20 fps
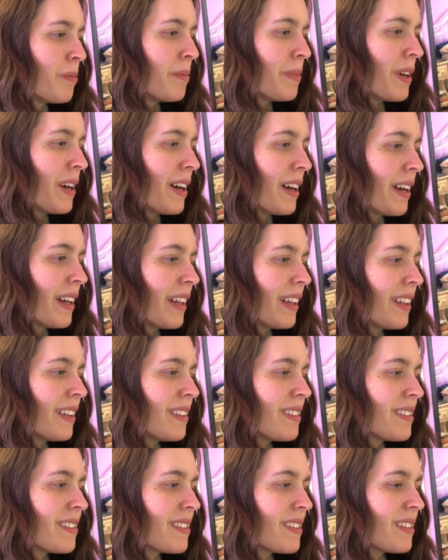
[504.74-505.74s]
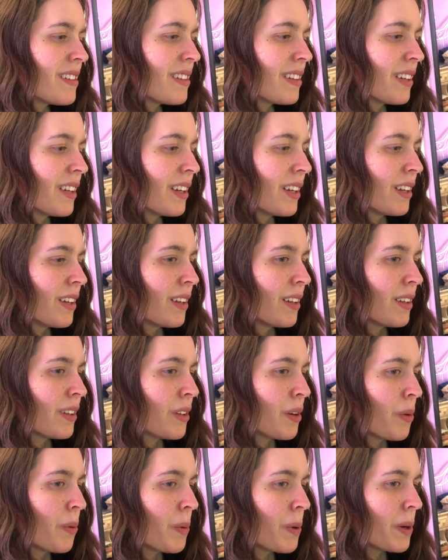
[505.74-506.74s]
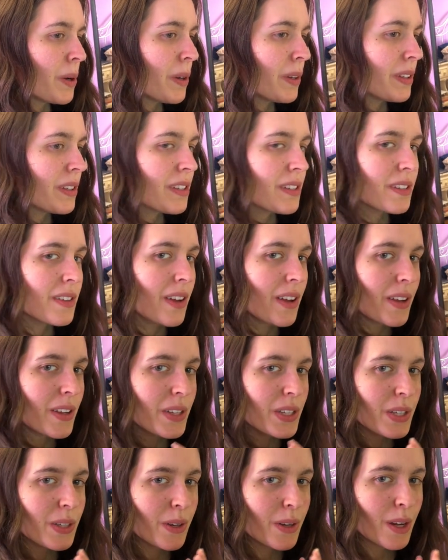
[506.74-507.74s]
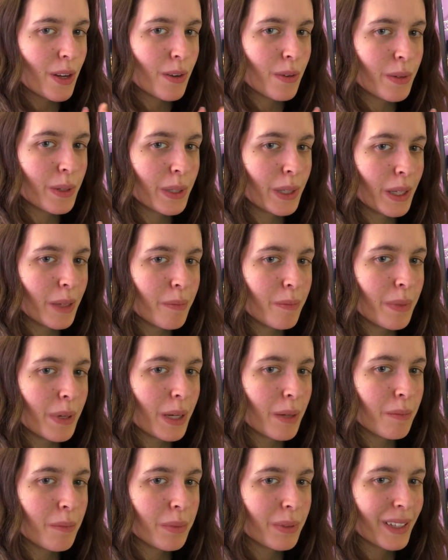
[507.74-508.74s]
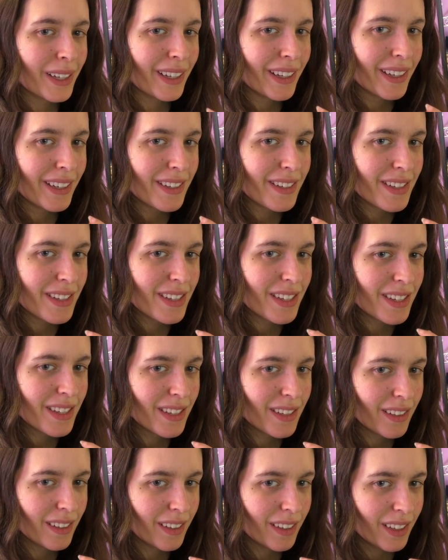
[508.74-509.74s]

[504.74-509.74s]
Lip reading: But the world is also a really big place,